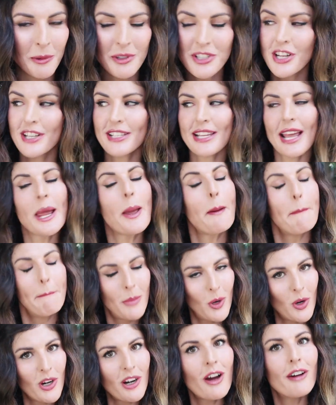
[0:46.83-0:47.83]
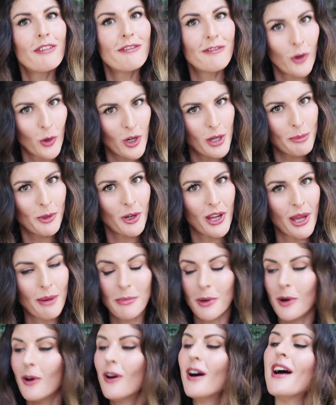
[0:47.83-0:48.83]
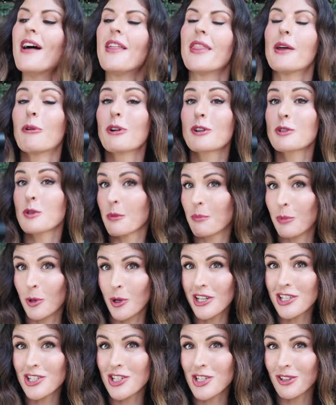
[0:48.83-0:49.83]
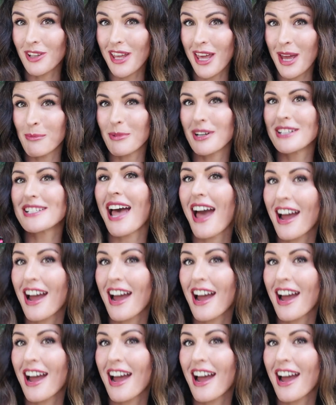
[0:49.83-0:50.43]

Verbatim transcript: which is a more affordable gimbal that works with point-and-shoot cameras,